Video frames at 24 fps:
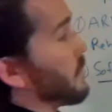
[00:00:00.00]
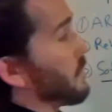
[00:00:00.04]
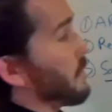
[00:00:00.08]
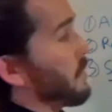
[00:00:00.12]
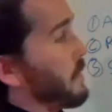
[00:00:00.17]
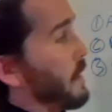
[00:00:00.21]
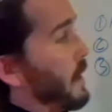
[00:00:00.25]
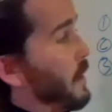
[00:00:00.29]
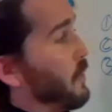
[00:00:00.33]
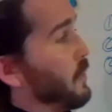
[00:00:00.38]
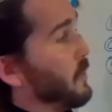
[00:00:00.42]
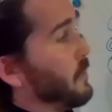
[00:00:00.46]

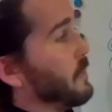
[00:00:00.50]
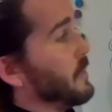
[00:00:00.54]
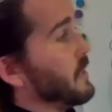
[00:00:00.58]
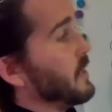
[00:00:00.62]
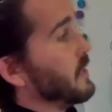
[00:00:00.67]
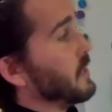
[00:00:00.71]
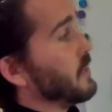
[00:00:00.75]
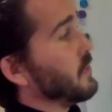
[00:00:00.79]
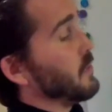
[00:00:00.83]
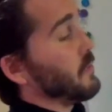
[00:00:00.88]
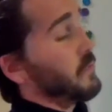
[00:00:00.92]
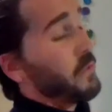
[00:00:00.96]
That would be
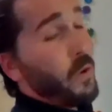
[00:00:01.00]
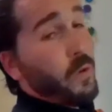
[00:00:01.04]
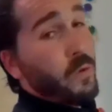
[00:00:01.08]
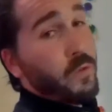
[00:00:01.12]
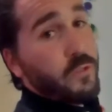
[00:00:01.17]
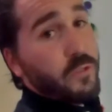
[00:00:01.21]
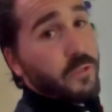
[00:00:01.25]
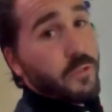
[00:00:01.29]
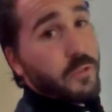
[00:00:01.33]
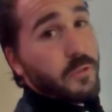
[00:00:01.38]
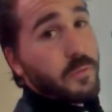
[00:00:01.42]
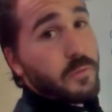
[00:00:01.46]
your loan
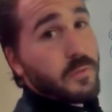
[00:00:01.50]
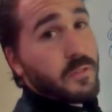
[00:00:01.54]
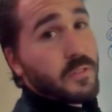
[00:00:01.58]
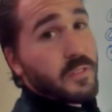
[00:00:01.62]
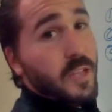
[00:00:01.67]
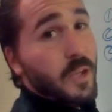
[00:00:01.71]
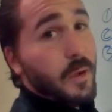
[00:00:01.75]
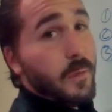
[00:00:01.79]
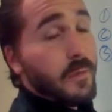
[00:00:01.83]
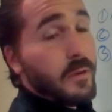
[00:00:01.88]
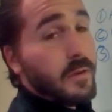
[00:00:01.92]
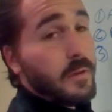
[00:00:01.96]
terms,
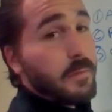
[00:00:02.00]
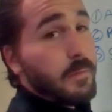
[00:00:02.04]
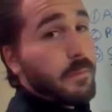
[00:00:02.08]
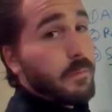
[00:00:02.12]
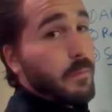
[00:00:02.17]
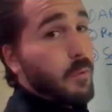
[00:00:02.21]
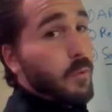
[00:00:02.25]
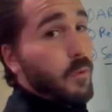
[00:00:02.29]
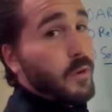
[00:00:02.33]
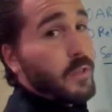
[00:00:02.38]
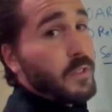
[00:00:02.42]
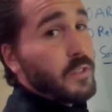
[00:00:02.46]
how many
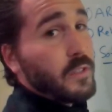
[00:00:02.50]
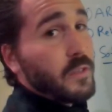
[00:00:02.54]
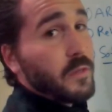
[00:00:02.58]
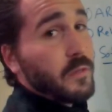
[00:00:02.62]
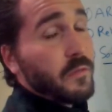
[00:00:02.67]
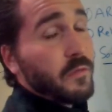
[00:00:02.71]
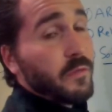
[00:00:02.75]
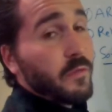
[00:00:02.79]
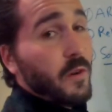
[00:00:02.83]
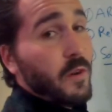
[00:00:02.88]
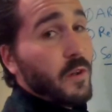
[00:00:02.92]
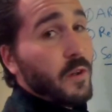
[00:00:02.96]
points
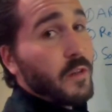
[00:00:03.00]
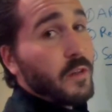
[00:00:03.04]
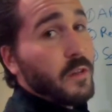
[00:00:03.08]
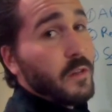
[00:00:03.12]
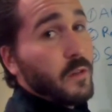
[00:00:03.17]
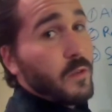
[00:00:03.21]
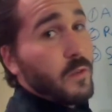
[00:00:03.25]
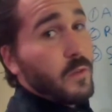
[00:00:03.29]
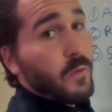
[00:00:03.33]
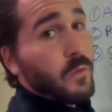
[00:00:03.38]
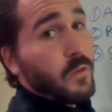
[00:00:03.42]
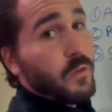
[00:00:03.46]
up front,
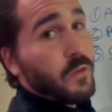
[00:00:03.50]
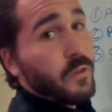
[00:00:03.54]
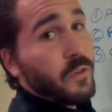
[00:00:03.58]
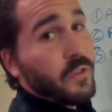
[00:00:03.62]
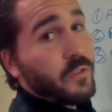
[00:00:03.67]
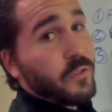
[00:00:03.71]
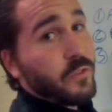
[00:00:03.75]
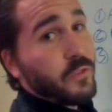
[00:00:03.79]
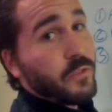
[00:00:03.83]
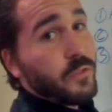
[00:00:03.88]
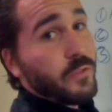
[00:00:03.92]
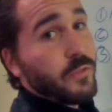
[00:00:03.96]
what your
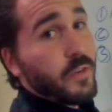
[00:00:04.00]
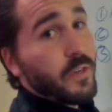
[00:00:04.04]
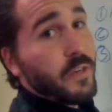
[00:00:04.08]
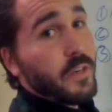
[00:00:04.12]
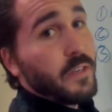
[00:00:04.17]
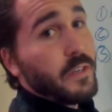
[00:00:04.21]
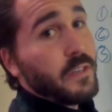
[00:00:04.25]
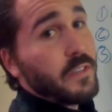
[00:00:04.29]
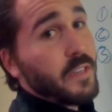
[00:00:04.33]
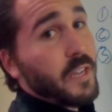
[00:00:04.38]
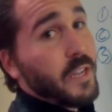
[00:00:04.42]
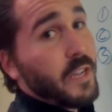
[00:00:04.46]
interest rate
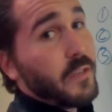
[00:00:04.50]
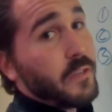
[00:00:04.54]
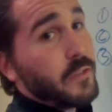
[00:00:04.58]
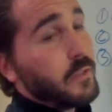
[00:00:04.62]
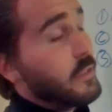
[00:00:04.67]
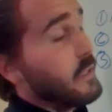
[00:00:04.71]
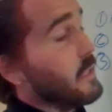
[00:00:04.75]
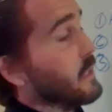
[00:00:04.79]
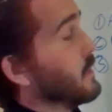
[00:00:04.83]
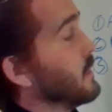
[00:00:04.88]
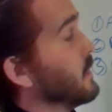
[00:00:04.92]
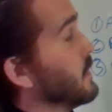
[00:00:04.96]
is
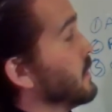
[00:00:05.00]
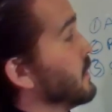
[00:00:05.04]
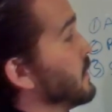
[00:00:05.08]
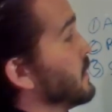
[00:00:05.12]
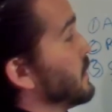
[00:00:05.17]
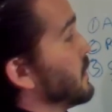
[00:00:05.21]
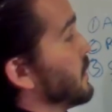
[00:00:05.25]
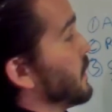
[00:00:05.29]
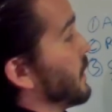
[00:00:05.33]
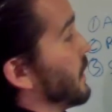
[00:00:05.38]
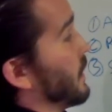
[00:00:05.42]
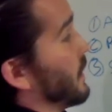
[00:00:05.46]
annually,
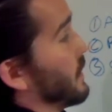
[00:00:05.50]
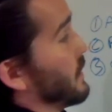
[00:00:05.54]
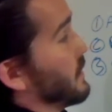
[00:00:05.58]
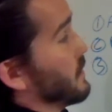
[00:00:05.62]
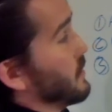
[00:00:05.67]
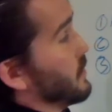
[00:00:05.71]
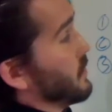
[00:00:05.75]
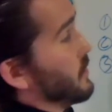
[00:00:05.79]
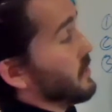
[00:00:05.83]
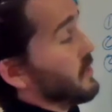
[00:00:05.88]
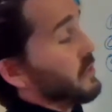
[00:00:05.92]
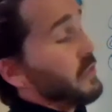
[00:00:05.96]

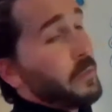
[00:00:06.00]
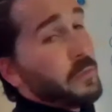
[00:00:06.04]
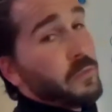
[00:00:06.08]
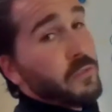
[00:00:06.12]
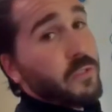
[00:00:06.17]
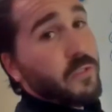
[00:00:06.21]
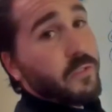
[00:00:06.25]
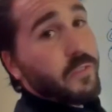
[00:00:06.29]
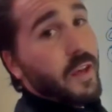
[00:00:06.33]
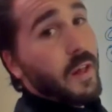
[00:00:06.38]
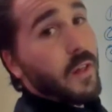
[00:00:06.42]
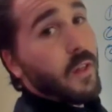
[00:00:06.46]
your
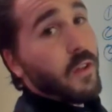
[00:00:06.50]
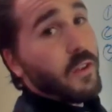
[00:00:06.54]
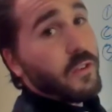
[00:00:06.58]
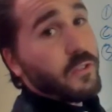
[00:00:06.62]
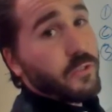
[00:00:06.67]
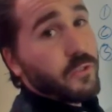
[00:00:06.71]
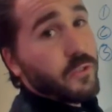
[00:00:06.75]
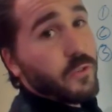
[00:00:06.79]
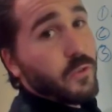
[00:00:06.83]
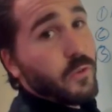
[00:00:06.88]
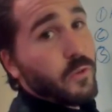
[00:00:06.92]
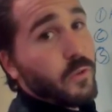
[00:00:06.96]
assumption of how long
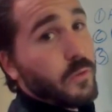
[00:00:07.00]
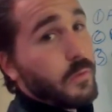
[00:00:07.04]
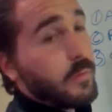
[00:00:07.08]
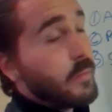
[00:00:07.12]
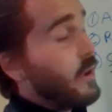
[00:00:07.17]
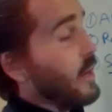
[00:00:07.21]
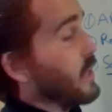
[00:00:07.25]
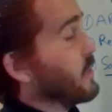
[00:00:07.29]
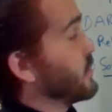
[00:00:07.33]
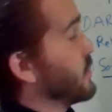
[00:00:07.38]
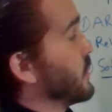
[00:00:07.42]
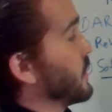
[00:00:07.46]
you're going to hold the
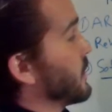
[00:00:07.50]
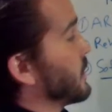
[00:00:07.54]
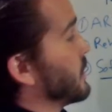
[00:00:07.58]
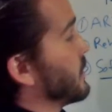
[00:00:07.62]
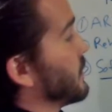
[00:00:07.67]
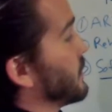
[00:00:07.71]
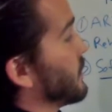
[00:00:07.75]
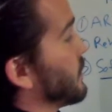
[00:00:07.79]
project.